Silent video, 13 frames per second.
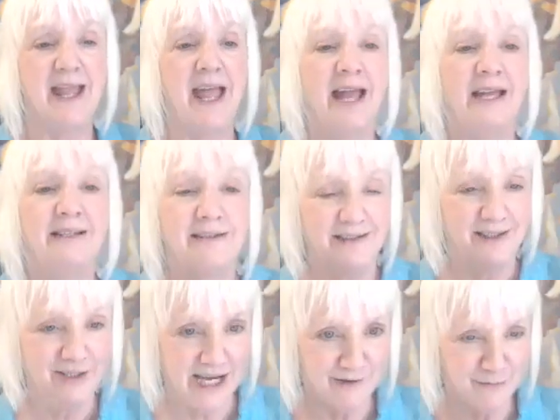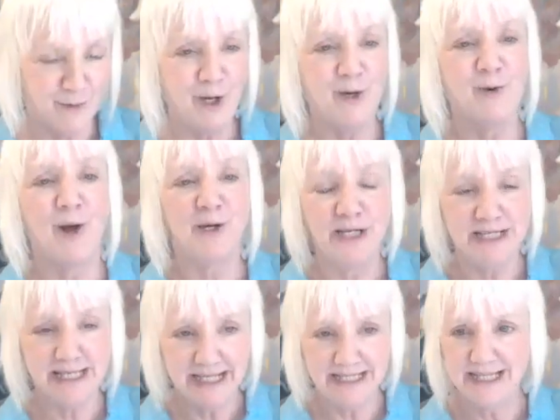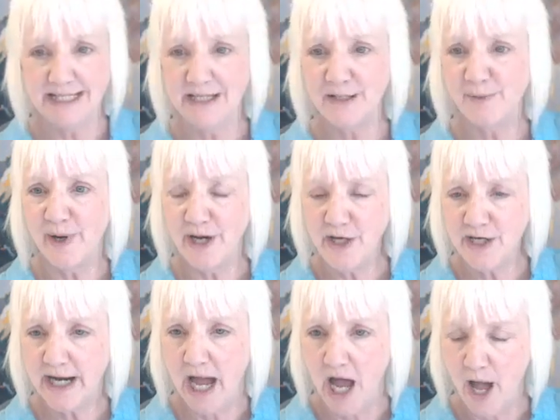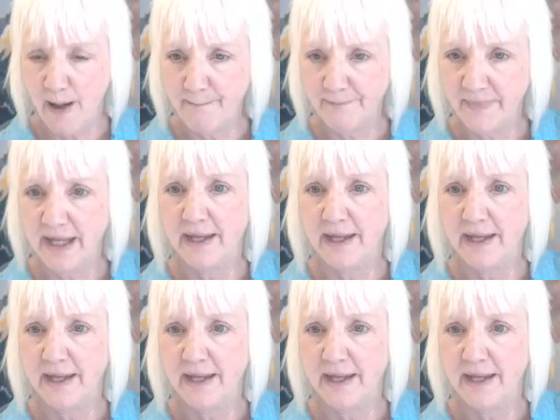And you take a 4-year-old and you say, this is where you come